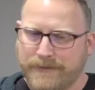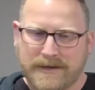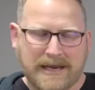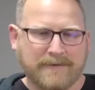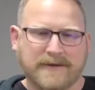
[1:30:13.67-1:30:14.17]

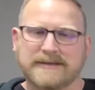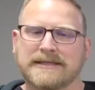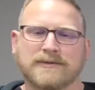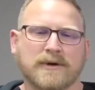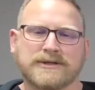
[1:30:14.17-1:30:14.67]
if this
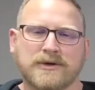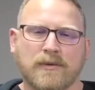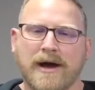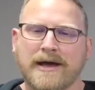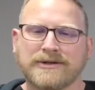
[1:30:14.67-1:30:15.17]
is what you
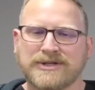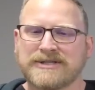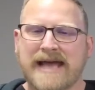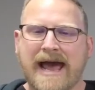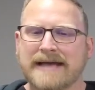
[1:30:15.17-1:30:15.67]
want,
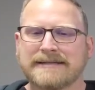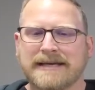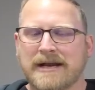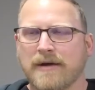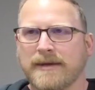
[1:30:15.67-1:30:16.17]
just ask
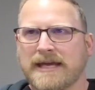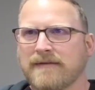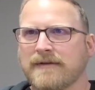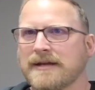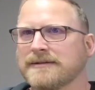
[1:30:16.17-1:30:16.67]
and I'll be
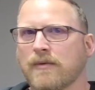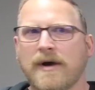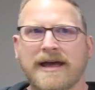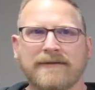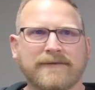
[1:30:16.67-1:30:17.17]
given as a
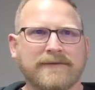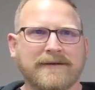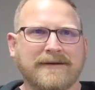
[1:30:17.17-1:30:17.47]
wife.